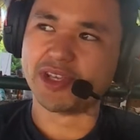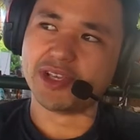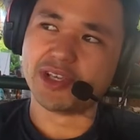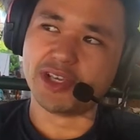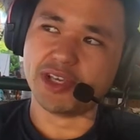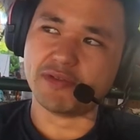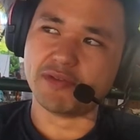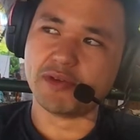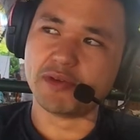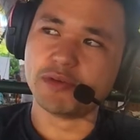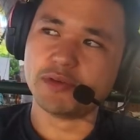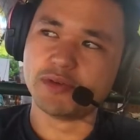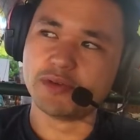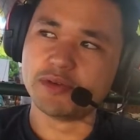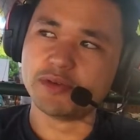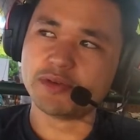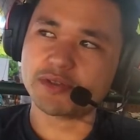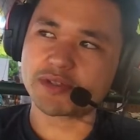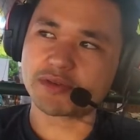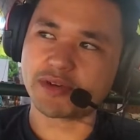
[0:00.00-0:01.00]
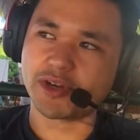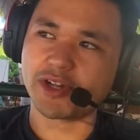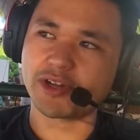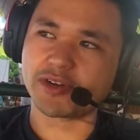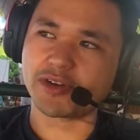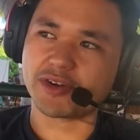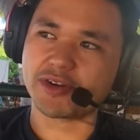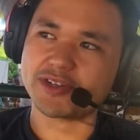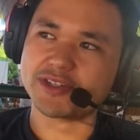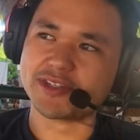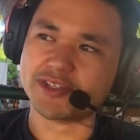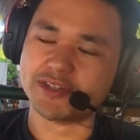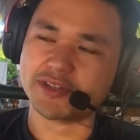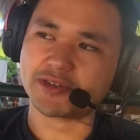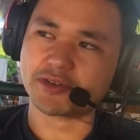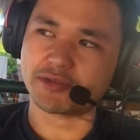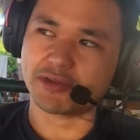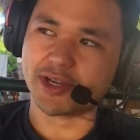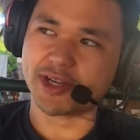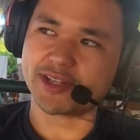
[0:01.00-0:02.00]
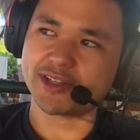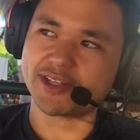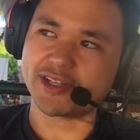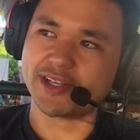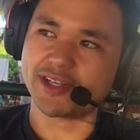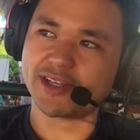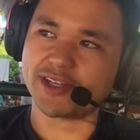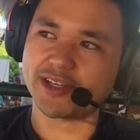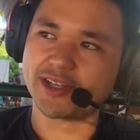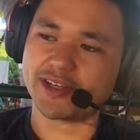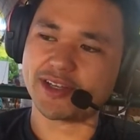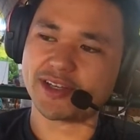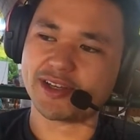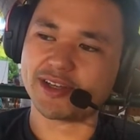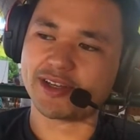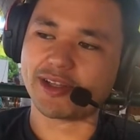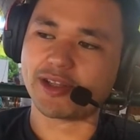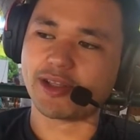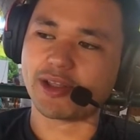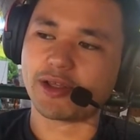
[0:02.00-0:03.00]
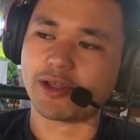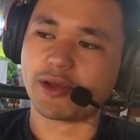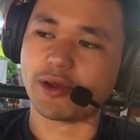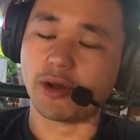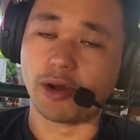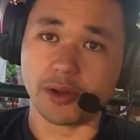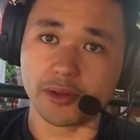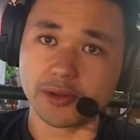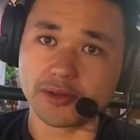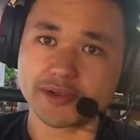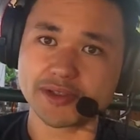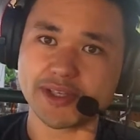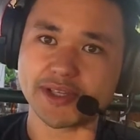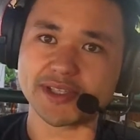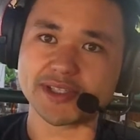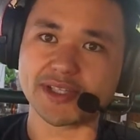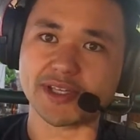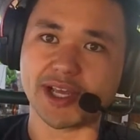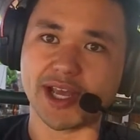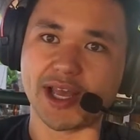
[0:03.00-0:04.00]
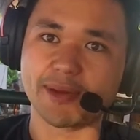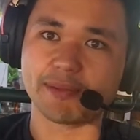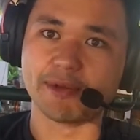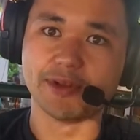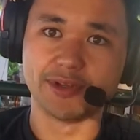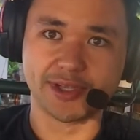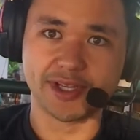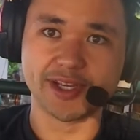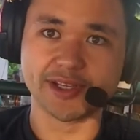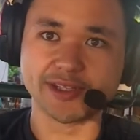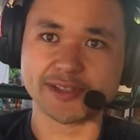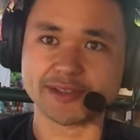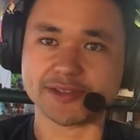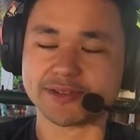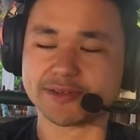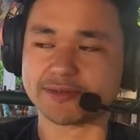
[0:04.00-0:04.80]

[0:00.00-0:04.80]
if you use credit cards incorrectly, all those things can happen, yes.